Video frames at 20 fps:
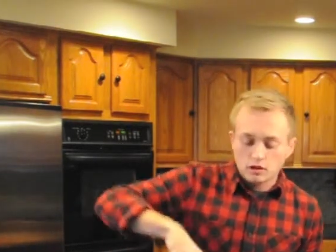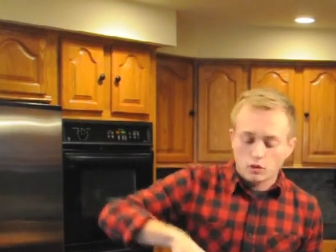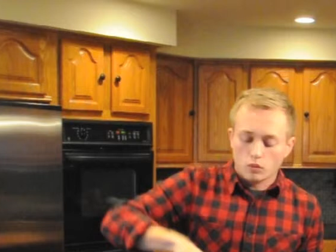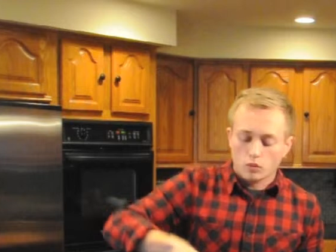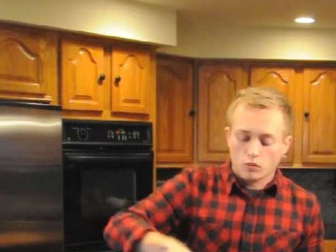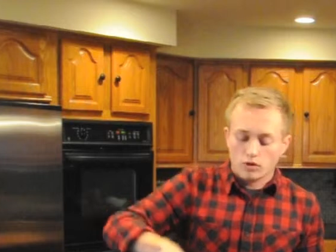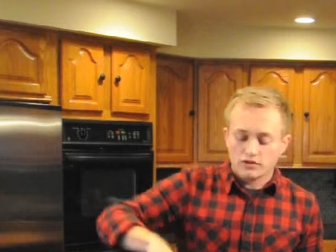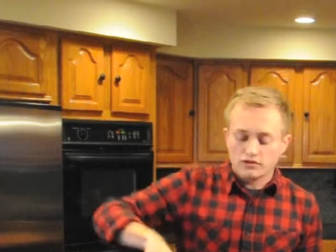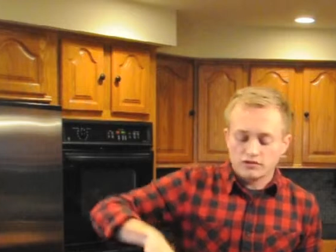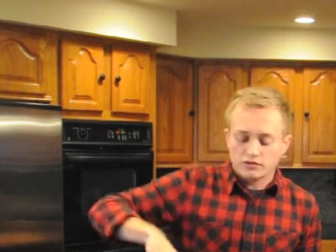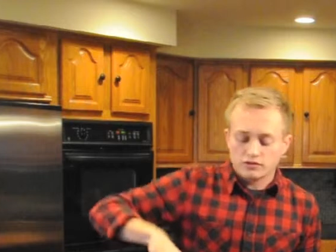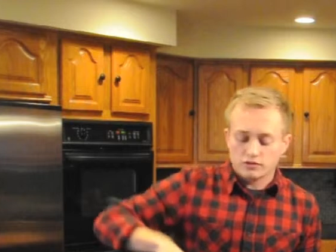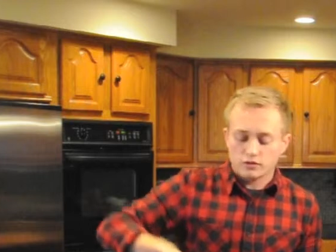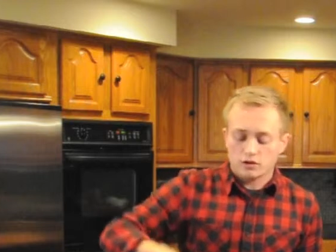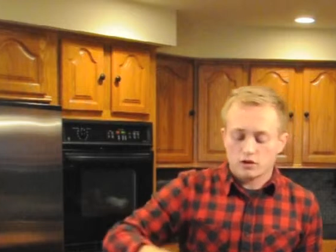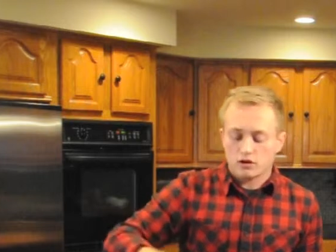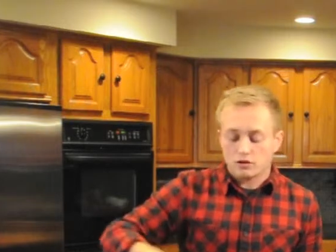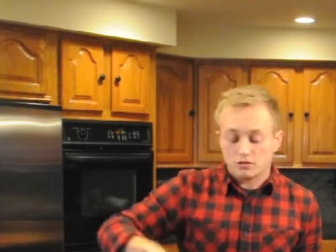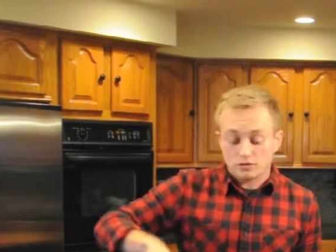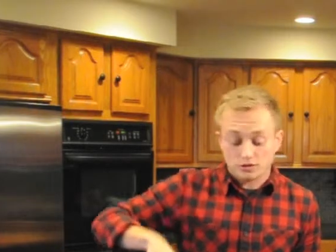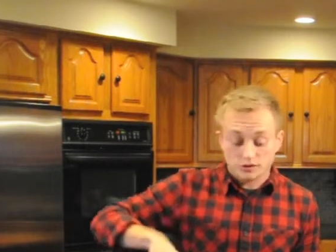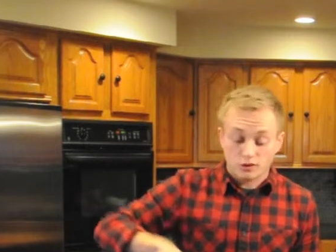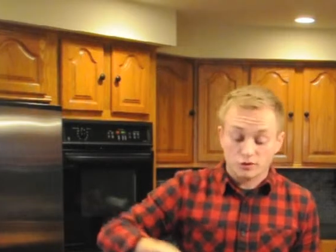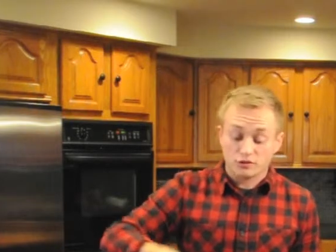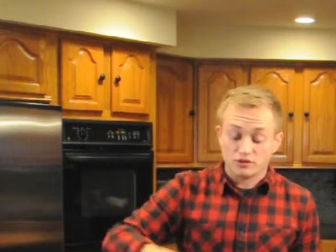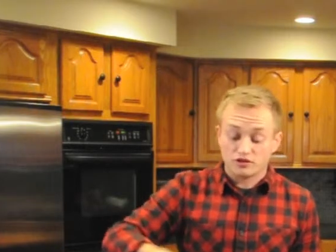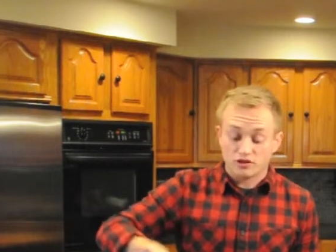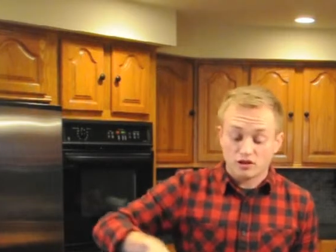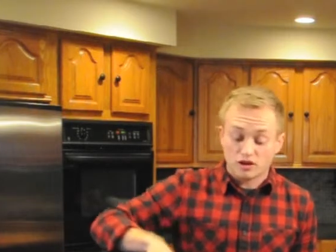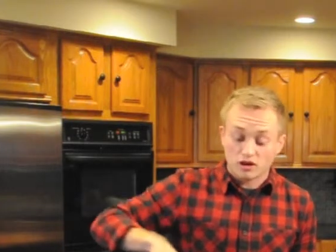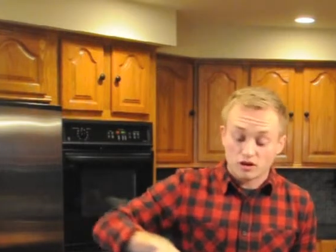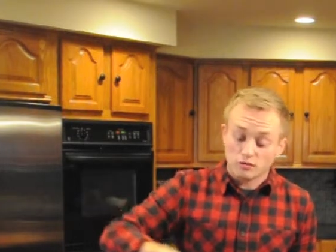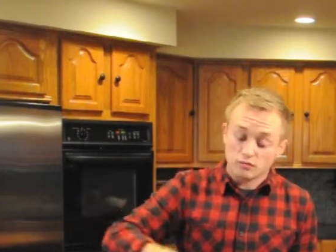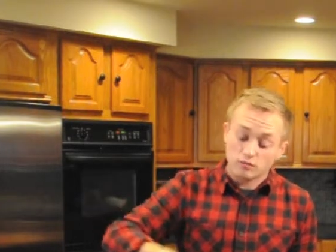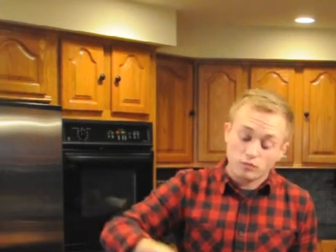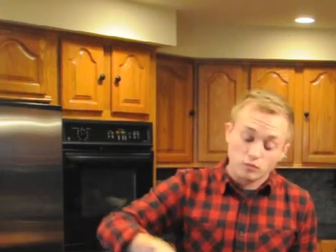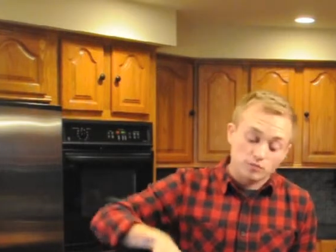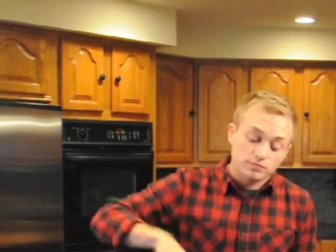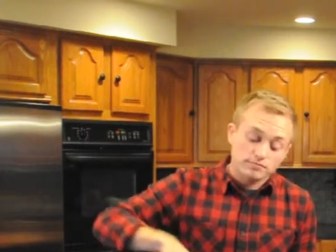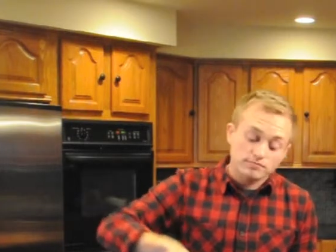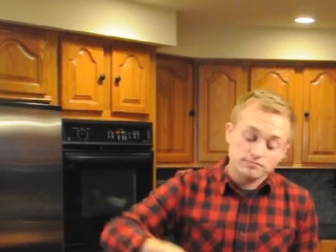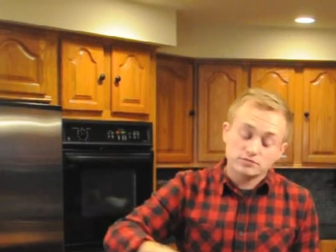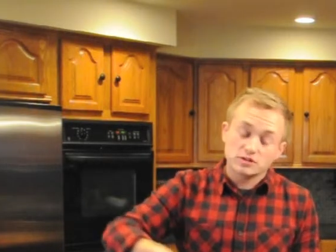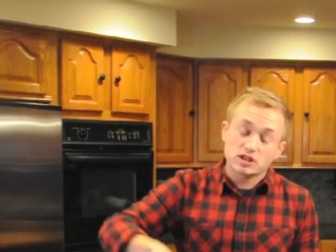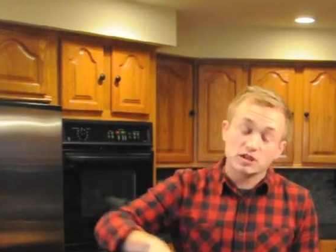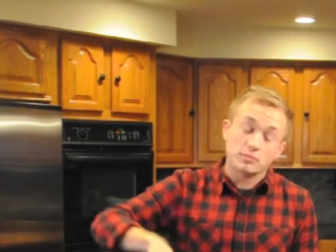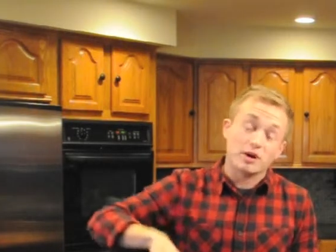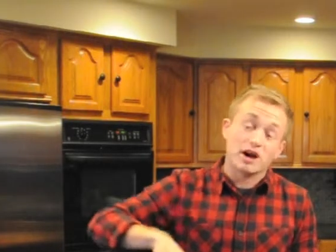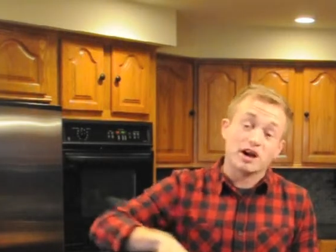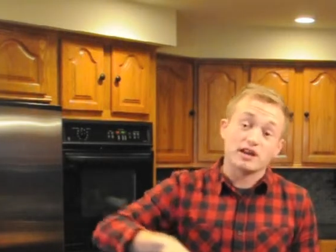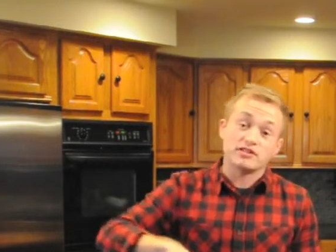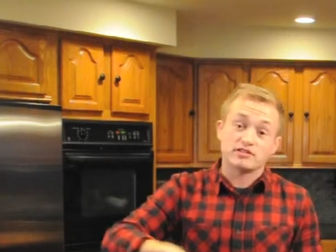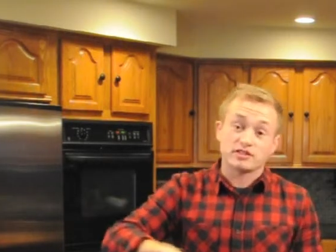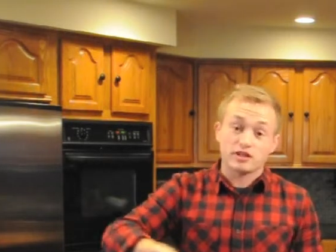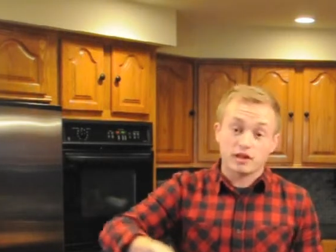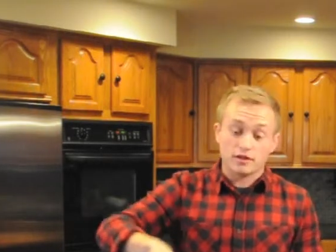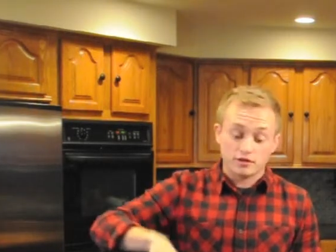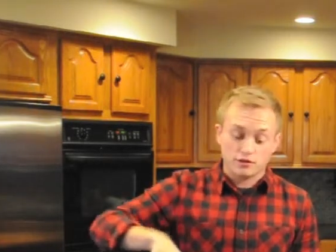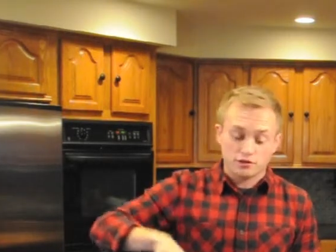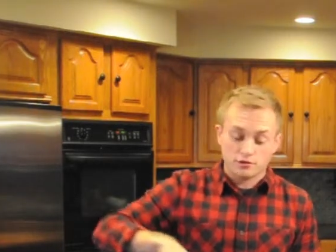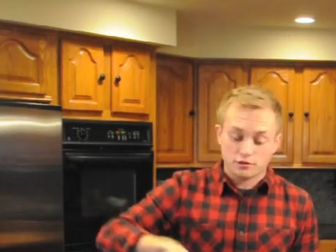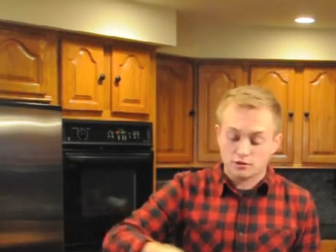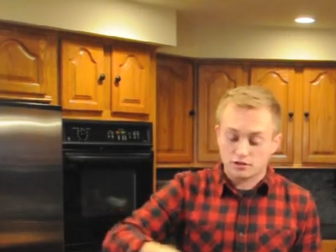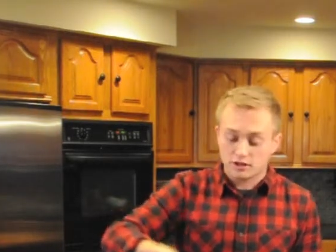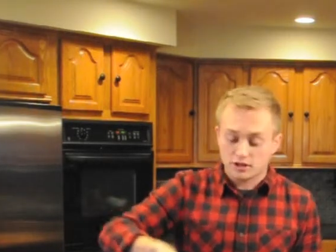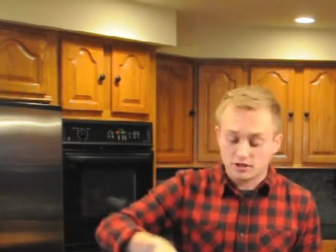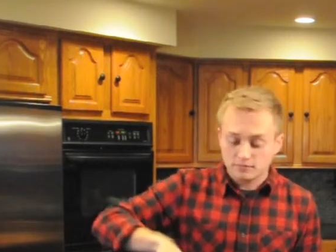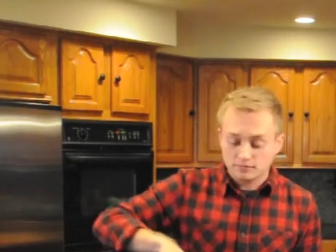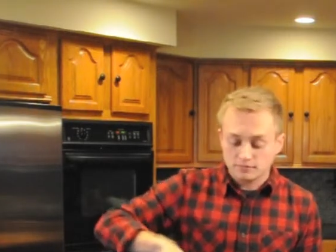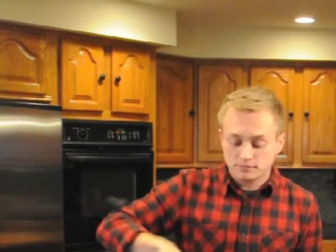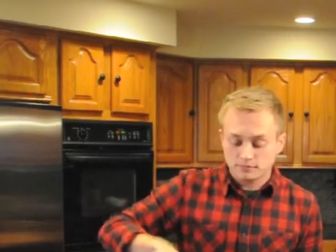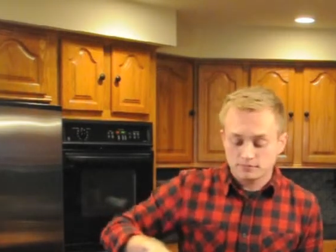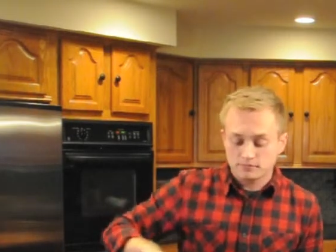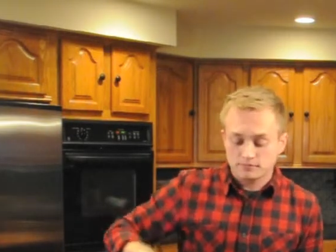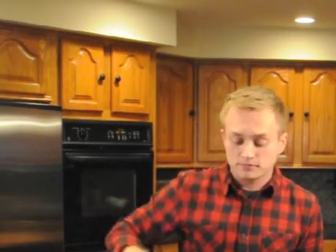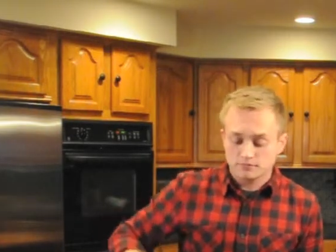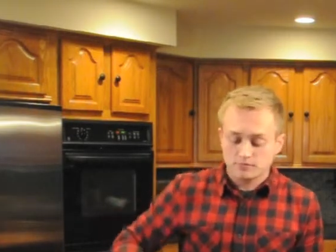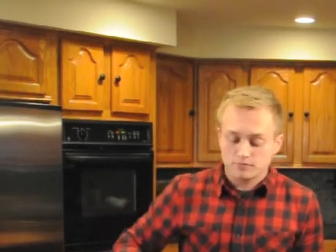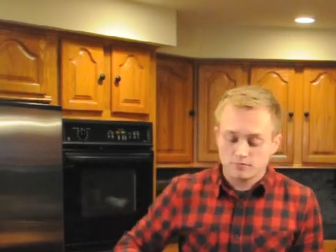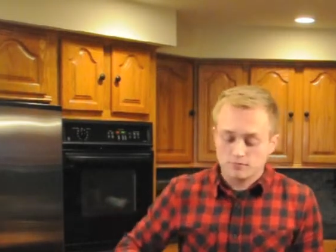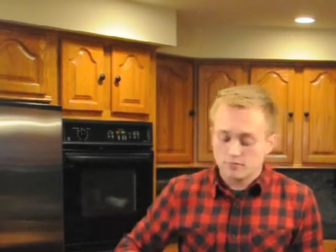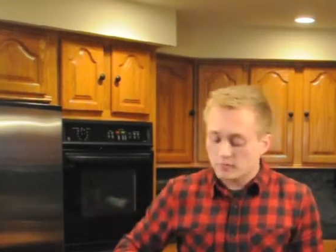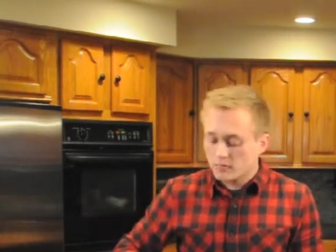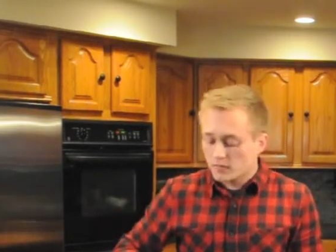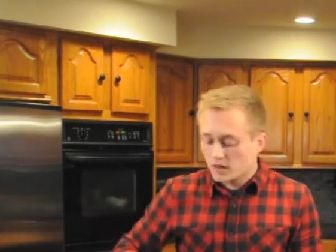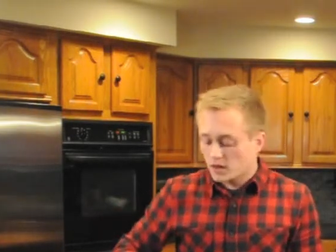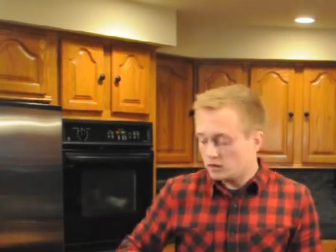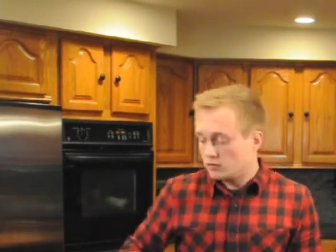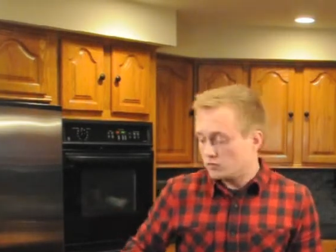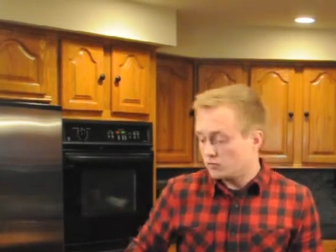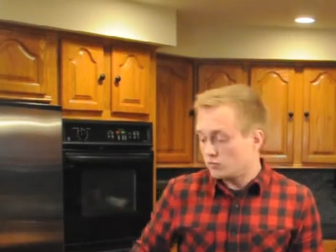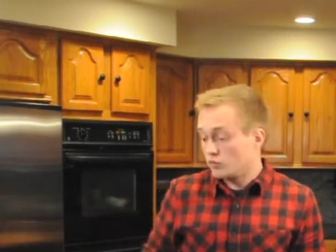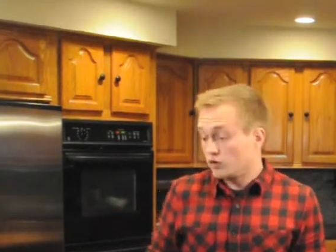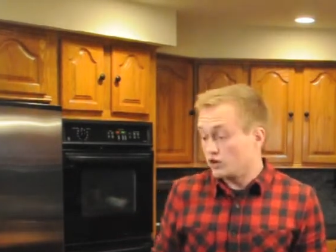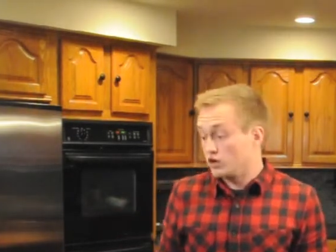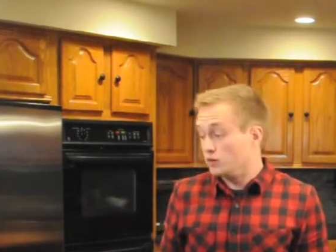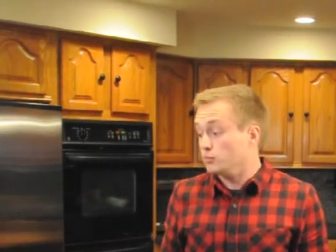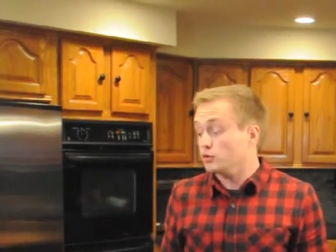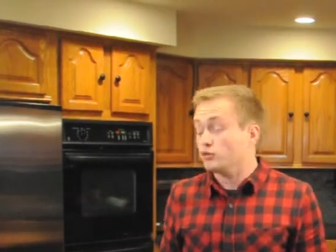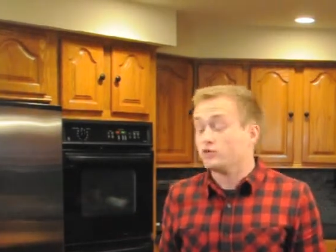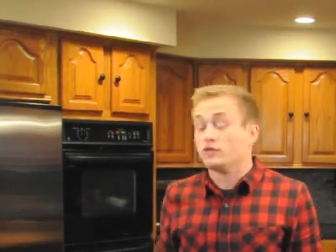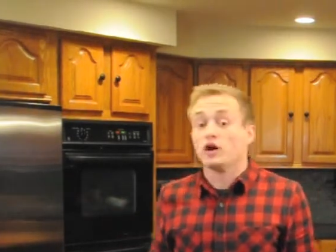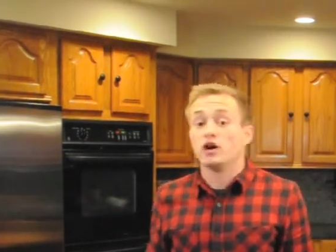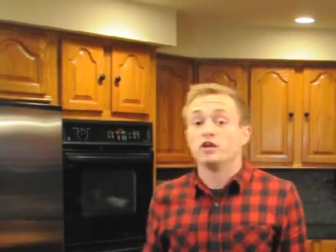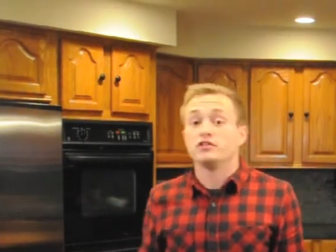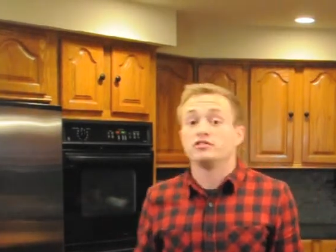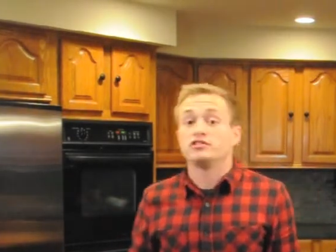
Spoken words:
Once those are combined together thoroughly, we're going to move on